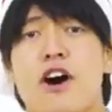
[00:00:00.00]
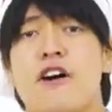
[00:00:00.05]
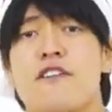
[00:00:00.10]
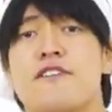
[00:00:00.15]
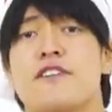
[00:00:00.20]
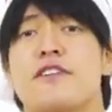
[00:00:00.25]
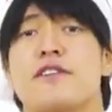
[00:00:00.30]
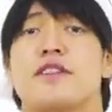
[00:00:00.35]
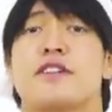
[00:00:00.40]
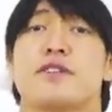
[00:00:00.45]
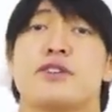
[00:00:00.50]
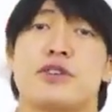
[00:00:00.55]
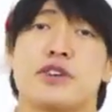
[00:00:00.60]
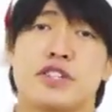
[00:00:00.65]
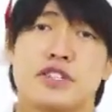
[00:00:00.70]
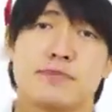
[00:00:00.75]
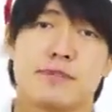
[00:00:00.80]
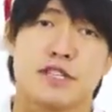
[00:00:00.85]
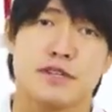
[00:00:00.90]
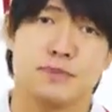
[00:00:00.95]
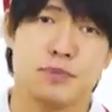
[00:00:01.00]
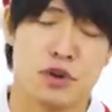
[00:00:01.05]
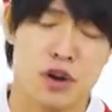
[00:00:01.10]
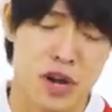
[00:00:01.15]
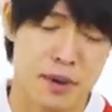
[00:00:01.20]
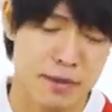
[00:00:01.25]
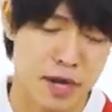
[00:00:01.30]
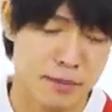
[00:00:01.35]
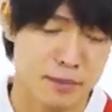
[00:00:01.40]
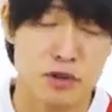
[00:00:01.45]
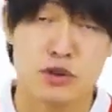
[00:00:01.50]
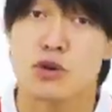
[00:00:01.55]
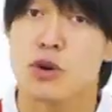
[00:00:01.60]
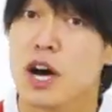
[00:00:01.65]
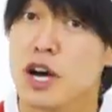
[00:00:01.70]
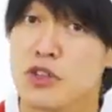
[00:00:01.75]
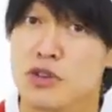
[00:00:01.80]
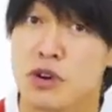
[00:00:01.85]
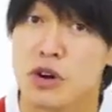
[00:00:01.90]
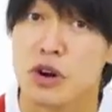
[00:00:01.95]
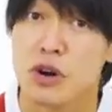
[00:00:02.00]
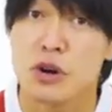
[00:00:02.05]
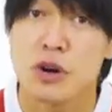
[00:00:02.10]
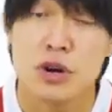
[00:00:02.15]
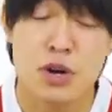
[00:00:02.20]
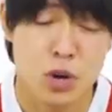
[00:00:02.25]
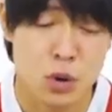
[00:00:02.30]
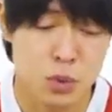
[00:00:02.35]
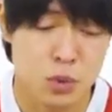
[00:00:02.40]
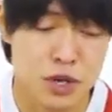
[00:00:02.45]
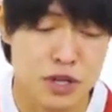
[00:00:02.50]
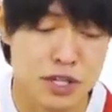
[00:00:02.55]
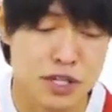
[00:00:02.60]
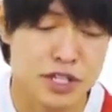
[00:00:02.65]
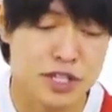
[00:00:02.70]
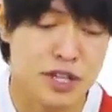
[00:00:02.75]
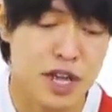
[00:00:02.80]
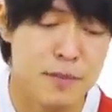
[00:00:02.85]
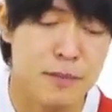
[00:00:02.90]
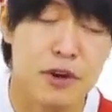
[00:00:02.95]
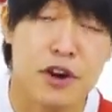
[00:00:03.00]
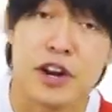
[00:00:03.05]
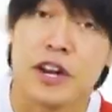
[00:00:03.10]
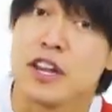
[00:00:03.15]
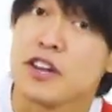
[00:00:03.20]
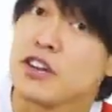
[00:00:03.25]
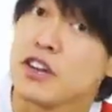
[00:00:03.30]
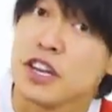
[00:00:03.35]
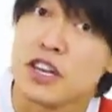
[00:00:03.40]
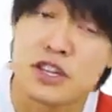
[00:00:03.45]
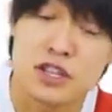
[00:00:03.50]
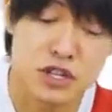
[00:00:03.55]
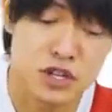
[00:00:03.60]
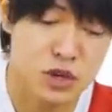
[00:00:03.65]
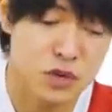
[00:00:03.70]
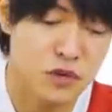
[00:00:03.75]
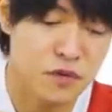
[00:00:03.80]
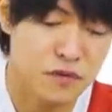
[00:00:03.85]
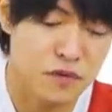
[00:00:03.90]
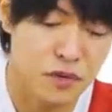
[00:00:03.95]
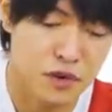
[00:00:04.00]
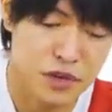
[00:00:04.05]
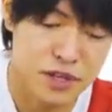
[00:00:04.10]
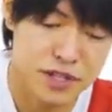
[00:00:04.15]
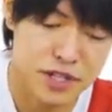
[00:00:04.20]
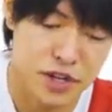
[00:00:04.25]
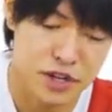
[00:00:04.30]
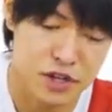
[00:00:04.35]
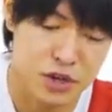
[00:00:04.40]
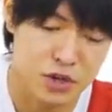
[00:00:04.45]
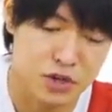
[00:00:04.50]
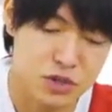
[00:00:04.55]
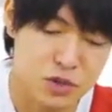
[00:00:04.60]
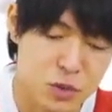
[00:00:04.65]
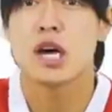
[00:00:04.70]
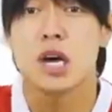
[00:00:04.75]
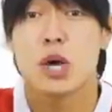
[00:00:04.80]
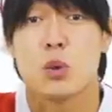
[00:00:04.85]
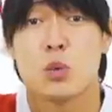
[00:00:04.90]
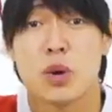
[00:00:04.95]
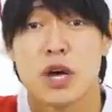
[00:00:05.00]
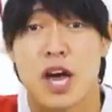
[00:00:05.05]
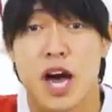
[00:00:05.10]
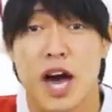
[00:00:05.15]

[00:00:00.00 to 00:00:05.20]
offers the Christmas Premium Quattro, which is separated into 4 sections. We